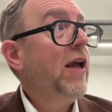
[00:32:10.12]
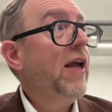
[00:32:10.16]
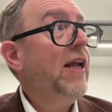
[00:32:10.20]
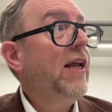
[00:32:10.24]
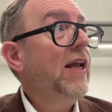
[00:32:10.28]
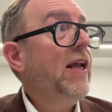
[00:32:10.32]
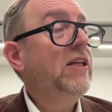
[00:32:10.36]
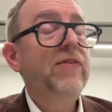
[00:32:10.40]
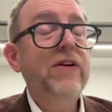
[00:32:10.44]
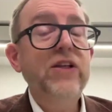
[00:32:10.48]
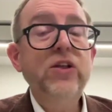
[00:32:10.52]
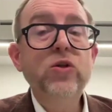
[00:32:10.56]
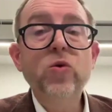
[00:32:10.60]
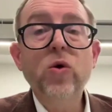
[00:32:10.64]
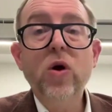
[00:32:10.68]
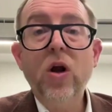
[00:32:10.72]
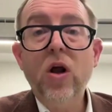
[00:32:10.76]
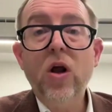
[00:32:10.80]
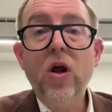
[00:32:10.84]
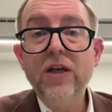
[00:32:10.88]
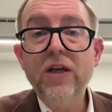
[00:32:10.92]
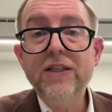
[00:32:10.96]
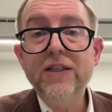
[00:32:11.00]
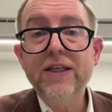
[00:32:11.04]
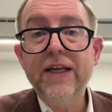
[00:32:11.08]

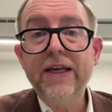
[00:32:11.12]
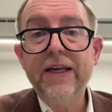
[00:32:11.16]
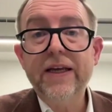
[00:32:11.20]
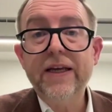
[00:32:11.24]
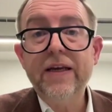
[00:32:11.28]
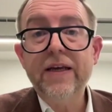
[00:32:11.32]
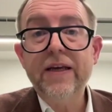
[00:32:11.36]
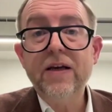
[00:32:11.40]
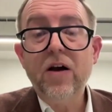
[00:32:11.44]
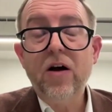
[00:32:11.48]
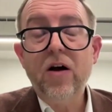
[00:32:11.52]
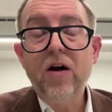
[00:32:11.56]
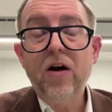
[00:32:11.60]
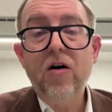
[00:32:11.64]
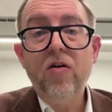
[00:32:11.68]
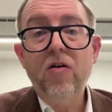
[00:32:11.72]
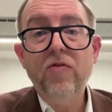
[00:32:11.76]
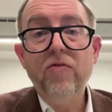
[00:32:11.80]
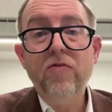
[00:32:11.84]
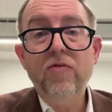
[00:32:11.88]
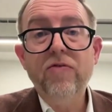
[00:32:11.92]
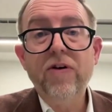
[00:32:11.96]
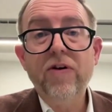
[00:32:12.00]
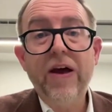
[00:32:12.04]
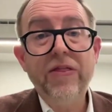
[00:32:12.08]
individualizing
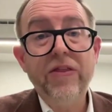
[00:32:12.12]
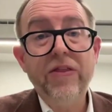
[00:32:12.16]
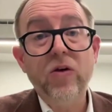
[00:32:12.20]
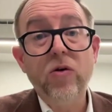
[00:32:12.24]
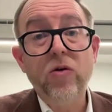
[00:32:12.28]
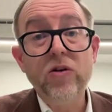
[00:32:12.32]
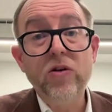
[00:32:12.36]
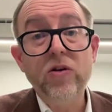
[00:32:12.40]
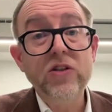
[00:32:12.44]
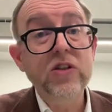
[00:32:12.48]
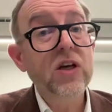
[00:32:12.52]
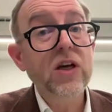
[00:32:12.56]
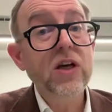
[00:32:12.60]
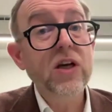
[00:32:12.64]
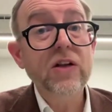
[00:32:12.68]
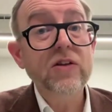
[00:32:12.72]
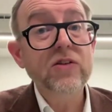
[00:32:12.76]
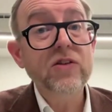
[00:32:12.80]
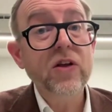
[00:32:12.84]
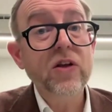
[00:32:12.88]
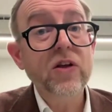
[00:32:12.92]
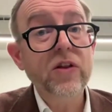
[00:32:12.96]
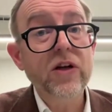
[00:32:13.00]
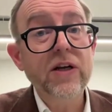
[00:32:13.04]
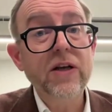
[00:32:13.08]
of ethical concerns
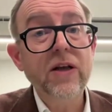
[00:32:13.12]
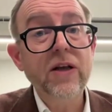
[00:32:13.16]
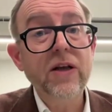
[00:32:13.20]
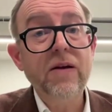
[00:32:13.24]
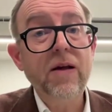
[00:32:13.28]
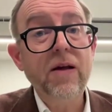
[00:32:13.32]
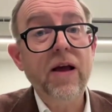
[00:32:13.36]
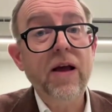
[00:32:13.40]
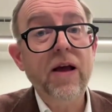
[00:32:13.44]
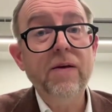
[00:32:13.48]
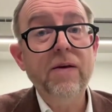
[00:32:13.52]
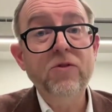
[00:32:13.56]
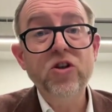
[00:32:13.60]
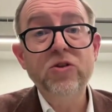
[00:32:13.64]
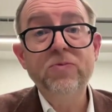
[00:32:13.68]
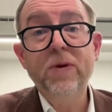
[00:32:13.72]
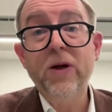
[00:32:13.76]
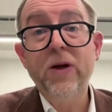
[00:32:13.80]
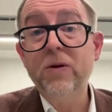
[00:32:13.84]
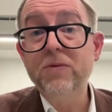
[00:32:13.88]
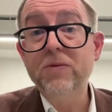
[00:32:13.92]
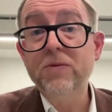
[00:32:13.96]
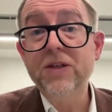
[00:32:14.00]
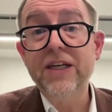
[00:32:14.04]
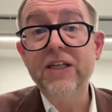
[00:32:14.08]
so that it just
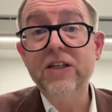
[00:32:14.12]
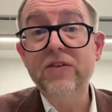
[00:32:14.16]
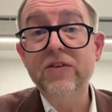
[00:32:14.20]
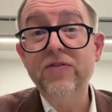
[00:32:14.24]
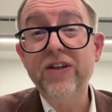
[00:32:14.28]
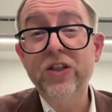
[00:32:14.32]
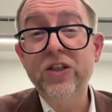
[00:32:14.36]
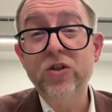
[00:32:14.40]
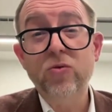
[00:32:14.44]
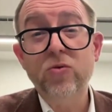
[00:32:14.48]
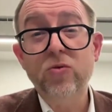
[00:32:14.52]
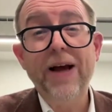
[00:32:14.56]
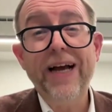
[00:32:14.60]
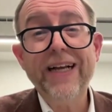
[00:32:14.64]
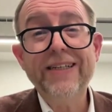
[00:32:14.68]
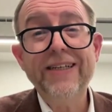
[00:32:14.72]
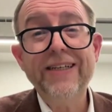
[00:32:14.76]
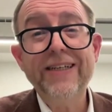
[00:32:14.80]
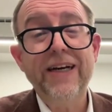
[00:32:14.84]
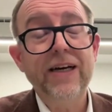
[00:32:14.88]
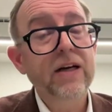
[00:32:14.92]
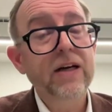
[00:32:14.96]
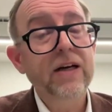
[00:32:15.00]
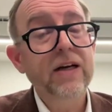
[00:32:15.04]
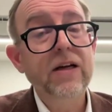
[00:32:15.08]
becomes an individual
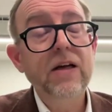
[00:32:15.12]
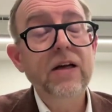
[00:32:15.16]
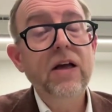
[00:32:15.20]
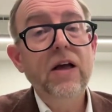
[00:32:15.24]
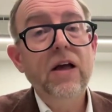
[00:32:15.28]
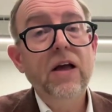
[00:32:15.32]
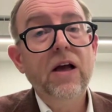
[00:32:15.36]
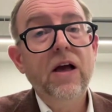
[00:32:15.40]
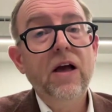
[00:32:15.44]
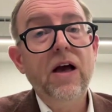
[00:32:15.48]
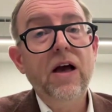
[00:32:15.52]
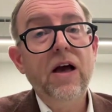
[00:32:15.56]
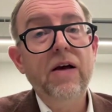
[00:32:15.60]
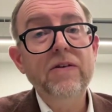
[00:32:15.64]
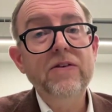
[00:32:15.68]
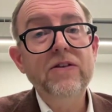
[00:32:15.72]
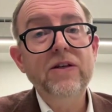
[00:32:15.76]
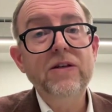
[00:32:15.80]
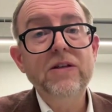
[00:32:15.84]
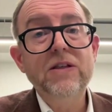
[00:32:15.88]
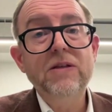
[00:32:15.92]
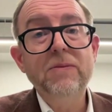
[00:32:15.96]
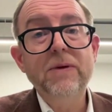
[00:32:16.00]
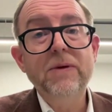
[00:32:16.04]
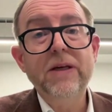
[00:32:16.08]
matter. It
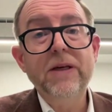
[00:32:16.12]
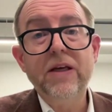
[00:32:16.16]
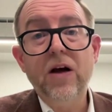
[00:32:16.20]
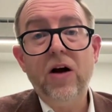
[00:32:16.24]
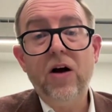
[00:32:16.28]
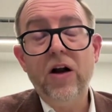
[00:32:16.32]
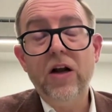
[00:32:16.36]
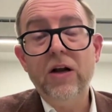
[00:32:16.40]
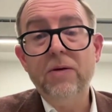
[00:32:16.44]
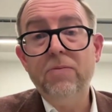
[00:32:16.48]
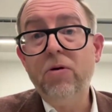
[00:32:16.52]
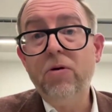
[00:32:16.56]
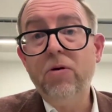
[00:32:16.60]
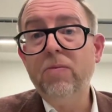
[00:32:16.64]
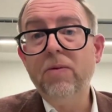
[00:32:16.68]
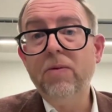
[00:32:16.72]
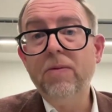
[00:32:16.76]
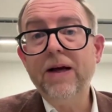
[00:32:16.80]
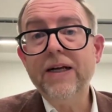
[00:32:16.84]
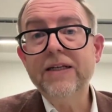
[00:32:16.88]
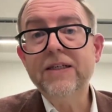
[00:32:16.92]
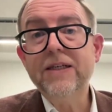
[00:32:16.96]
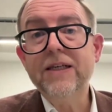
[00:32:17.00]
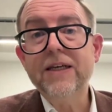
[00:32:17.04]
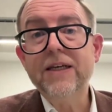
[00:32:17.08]
seems to me highly
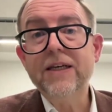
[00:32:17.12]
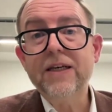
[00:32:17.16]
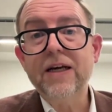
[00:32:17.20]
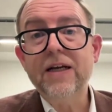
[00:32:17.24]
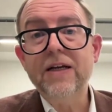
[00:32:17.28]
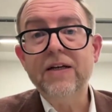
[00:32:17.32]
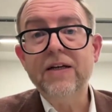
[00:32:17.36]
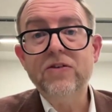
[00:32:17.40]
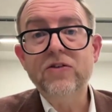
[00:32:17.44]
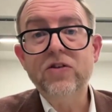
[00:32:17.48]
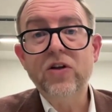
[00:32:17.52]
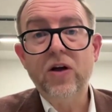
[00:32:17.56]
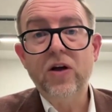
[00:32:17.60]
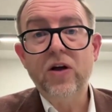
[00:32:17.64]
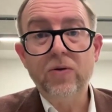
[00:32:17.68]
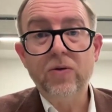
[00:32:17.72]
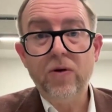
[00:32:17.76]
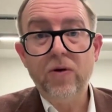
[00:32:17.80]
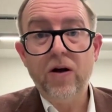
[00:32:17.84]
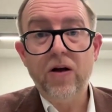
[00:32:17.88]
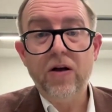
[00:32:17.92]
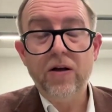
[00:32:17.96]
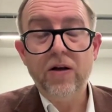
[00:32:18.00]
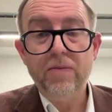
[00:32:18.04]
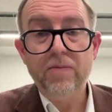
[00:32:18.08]
problematic. And
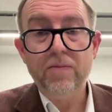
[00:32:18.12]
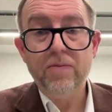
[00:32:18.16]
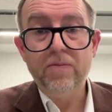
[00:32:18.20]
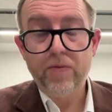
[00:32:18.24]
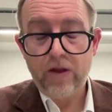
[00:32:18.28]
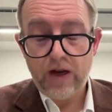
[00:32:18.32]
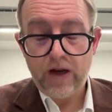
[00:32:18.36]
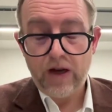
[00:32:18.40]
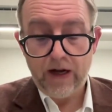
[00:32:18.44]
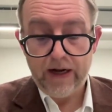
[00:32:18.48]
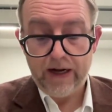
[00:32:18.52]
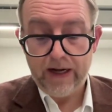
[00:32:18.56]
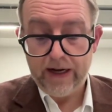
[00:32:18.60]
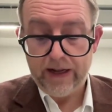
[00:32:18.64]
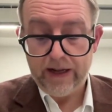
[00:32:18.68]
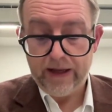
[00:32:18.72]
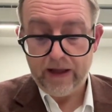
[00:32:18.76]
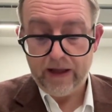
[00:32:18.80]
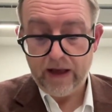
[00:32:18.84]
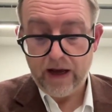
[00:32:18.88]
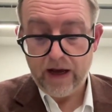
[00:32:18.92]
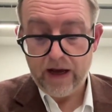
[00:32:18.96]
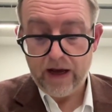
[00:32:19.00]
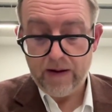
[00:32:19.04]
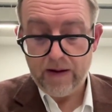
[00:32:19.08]
so
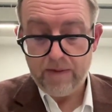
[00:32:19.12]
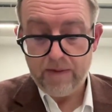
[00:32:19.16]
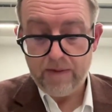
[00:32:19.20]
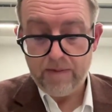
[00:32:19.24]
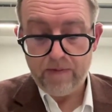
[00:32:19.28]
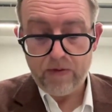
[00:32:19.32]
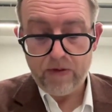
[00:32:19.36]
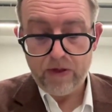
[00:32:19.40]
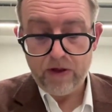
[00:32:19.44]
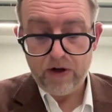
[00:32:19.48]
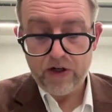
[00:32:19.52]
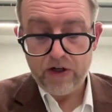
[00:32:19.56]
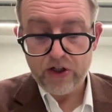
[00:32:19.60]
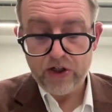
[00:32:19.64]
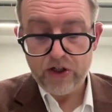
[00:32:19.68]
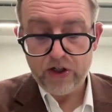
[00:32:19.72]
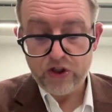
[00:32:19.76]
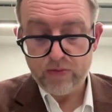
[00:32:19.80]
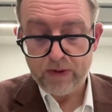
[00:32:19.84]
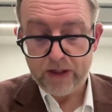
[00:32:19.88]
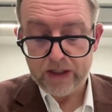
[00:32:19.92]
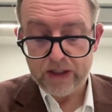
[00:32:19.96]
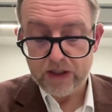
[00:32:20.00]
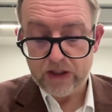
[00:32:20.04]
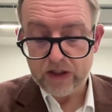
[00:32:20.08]
clearly the
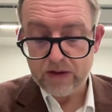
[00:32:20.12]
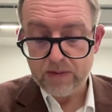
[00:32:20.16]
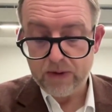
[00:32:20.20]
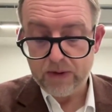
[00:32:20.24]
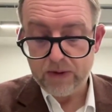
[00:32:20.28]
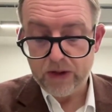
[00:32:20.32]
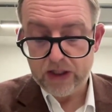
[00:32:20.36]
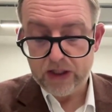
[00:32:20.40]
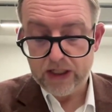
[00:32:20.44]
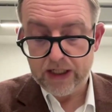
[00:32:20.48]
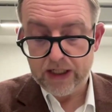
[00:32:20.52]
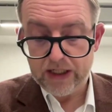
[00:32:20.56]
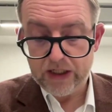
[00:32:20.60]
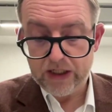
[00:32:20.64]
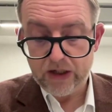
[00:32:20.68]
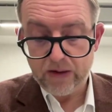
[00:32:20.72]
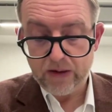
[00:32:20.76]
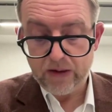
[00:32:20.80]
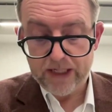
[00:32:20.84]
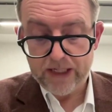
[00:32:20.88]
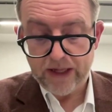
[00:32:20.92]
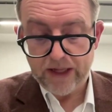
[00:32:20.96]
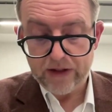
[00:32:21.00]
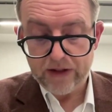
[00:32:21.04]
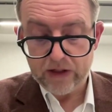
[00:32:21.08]
digital humanities community needs to
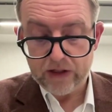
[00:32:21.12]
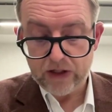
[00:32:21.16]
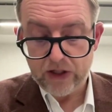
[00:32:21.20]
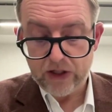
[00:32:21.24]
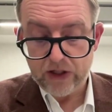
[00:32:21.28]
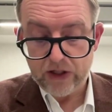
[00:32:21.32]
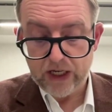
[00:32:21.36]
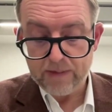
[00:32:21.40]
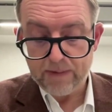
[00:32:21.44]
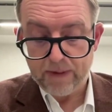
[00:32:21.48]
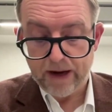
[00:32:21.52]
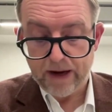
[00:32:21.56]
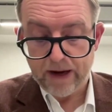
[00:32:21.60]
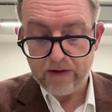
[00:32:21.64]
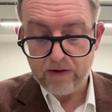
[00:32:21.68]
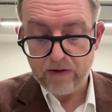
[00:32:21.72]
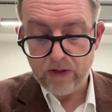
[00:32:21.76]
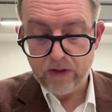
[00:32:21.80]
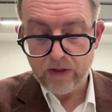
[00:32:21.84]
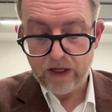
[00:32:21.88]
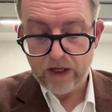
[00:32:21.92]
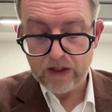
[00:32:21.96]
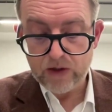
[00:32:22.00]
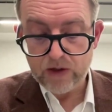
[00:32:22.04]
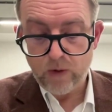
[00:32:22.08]
come together to think about
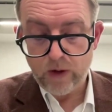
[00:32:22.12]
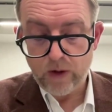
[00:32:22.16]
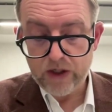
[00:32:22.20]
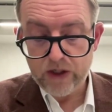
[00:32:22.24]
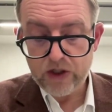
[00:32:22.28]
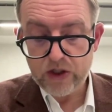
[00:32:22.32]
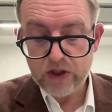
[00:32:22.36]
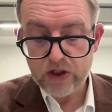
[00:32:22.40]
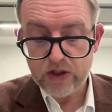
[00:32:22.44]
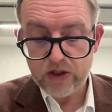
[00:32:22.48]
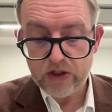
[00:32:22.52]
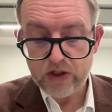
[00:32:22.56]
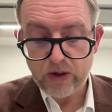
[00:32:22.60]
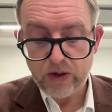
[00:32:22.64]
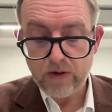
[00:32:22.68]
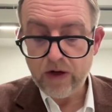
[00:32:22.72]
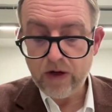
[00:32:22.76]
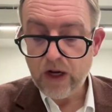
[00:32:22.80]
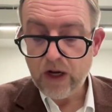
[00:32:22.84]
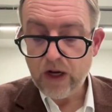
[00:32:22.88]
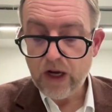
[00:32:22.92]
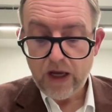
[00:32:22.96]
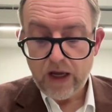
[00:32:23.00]
these questions. So,